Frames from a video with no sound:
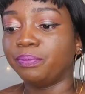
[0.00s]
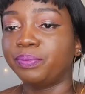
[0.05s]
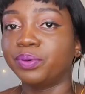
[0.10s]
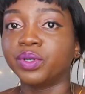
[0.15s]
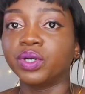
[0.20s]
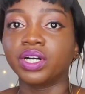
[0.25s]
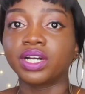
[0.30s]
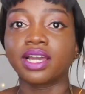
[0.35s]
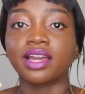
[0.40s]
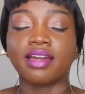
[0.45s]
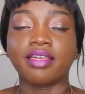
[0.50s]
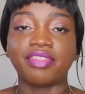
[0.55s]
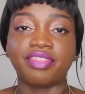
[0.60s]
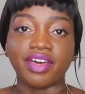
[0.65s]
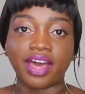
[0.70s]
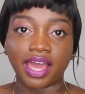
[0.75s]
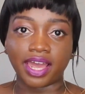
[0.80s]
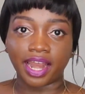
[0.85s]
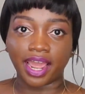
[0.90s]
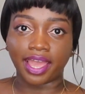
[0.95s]
book
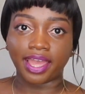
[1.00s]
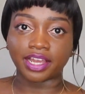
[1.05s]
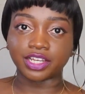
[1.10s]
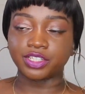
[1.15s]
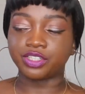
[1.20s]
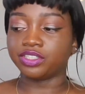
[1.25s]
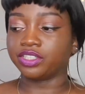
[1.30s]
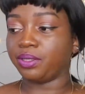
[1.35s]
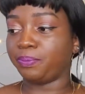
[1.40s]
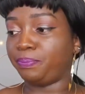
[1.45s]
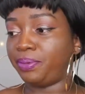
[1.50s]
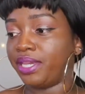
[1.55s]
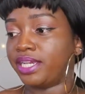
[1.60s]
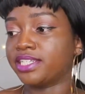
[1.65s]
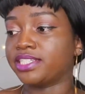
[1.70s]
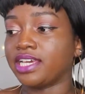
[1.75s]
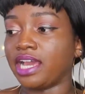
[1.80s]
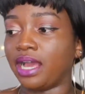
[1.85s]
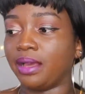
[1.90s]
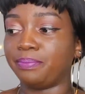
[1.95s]
that I actually
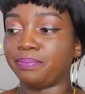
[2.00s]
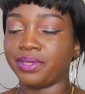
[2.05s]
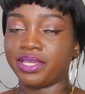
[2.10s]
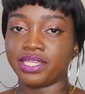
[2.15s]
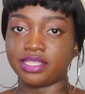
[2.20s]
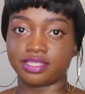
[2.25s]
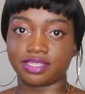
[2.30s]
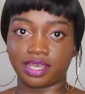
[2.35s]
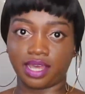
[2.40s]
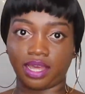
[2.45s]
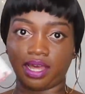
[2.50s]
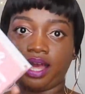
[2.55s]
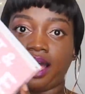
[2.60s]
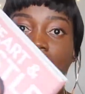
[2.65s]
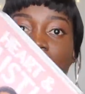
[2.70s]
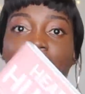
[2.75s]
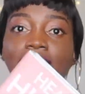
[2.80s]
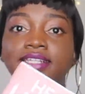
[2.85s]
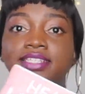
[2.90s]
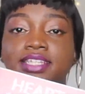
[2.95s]
picked up is
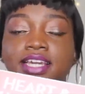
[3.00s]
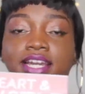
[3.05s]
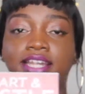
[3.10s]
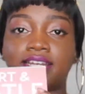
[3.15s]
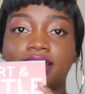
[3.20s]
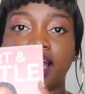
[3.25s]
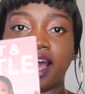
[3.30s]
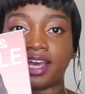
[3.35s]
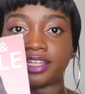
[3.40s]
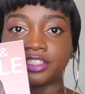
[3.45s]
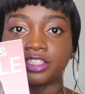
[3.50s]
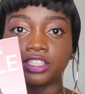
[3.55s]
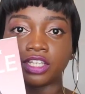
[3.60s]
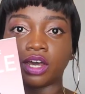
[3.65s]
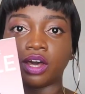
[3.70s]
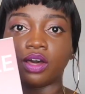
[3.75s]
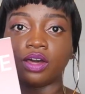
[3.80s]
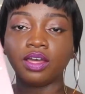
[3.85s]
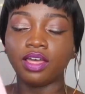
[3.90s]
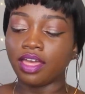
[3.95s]
Heart and
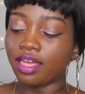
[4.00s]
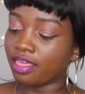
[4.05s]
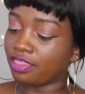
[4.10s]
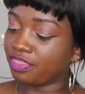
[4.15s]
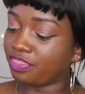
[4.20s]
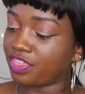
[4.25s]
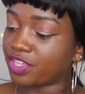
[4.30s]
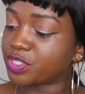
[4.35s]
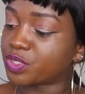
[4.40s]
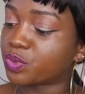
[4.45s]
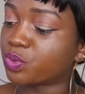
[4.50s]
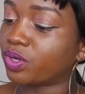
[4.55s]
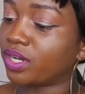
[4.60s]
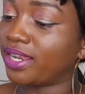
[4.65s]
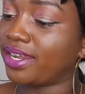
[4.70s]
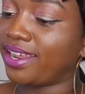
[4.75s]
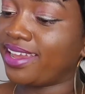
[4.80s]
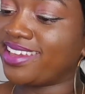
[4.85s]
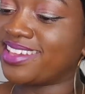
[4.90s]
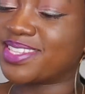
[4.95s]
Hustle. This
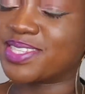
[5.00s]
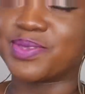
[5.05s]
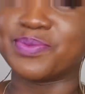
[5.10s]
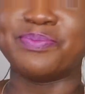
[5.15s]
one is